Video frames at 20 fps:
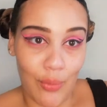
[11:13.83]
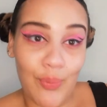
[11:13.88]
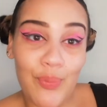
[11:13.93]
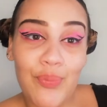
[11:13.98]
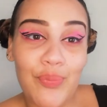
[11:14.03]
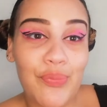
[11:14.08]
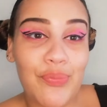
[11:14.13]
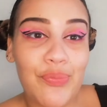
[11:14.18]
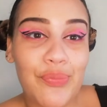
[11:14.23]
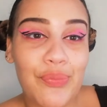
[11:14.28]

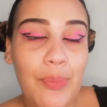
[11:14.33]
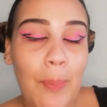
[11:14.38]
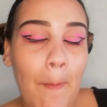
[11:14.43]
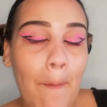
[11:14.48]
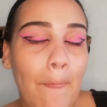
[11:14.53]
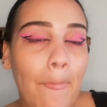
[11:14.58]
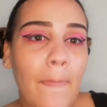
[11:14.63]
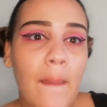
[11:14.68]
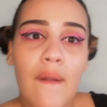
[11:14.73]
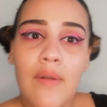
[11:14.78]

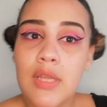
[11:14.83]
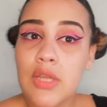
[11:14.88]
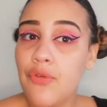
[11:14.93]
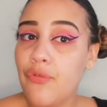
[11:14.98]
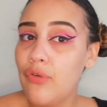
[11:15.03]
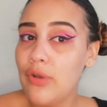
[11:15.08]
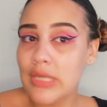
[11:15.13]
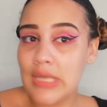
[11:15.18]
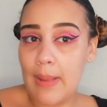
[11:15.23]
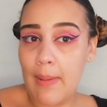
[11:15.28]
It's the
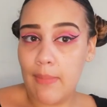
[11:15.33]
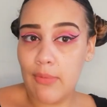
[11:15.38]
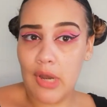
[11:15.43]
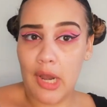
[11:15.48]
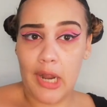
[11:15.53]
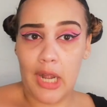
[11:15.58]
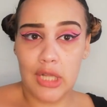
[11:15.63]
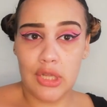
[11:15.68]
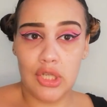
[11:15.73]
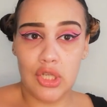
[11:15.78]
first time I'm
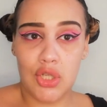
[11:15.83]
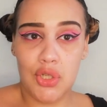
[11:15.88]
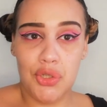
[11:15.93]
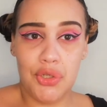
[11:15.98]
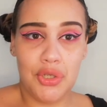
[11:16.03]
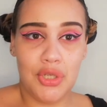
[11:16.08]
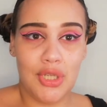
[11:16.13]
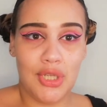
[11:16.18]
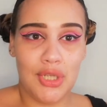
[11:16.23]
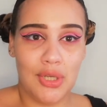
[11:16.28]
trying out this
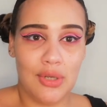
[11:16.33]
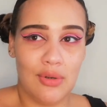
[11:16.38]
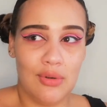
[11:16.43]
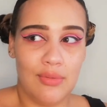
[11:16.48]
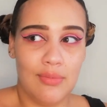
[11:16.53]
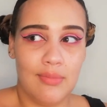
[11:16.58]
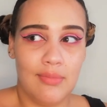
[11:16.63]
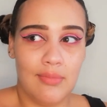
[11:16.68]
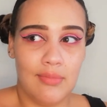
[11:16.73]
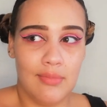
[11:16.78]
look,
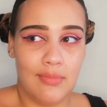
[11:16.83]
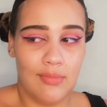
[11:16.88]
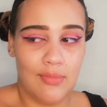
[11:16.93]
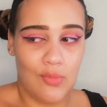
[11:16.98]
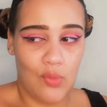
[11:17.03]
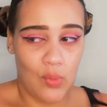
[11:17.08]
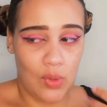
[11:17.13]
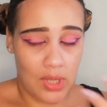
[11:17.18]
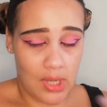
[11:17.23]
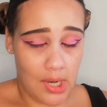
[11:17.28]
so
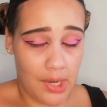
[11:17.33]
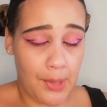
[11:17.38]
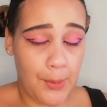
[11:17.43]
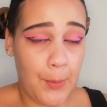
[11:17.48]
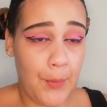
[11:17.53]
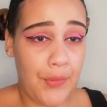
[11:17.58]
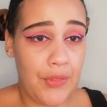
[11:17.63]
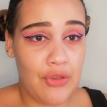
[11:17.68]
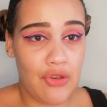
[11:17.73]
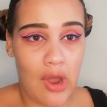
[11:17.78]
we're learning
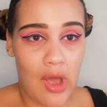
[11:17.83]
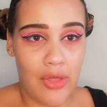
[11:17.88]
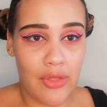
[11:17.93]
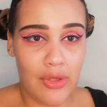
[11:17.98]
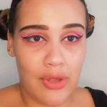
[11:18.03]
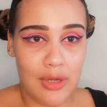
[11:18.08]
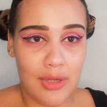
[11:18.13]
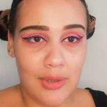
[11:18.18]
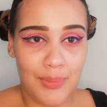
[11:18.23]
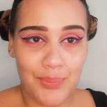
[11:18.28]
with each
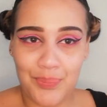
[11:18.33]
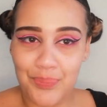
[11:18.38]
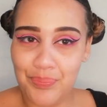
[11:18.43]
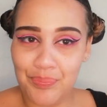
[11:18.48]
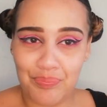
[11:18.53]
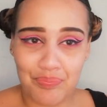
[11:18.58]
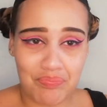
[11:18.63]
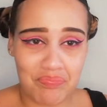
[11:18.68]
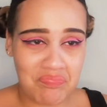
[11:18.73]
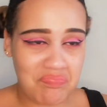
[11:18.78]
other.
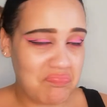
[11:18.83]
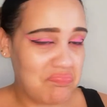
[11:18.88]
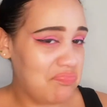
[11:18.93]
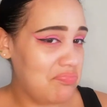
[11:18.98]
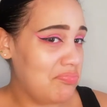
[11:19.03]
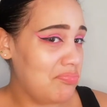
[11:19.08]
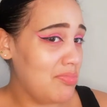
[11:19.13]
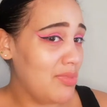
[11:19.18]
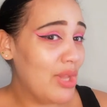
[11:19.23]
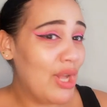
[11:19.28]

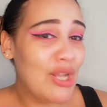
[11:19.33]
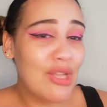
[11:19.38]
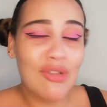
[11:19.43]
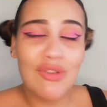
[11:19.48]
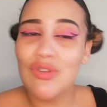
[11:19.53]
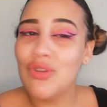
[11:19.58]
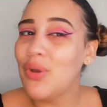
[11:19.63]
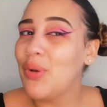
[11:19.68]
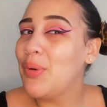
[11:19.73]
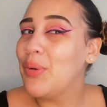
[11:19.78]

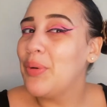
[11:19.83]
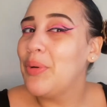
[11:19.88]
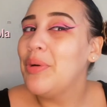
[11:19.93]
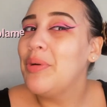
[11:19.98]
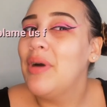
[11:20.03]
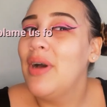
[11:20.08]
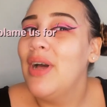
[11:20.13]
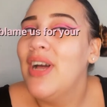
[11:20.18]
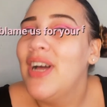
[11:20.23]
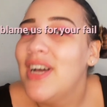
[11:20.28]

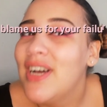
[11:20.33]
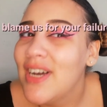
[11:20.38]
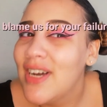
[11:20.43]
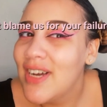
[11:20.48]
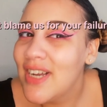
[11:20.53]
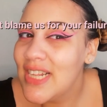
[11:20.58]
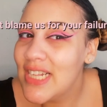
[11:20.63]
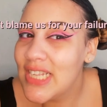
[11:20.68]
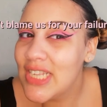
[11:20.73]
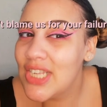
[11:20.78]
So
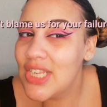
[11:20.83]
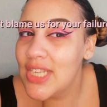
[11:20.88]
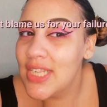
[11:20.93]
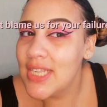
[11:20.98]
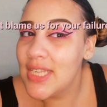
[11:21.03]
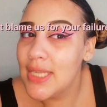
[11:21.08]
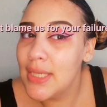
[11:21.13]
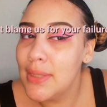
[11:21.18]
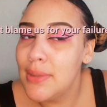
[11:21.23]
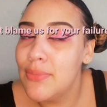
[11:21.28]
it
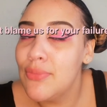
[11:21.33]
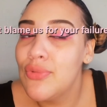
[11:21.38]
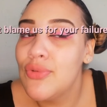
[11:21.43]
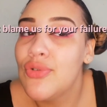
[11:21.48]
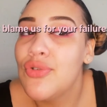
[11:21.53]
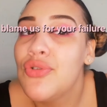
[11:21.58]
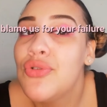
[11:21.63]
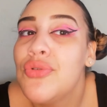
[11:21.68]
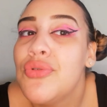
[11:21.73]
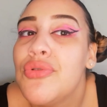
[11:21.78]
just
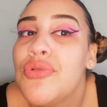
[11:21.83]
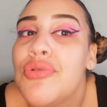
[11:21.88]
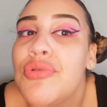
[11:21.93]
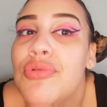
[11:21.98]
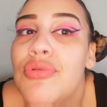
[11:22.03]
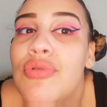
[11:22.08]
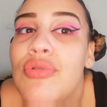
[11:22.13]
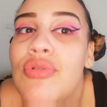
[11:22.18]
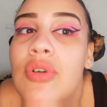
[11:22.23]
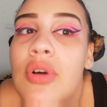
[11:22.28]
seems
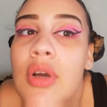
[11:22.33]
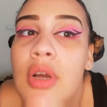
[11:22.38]
to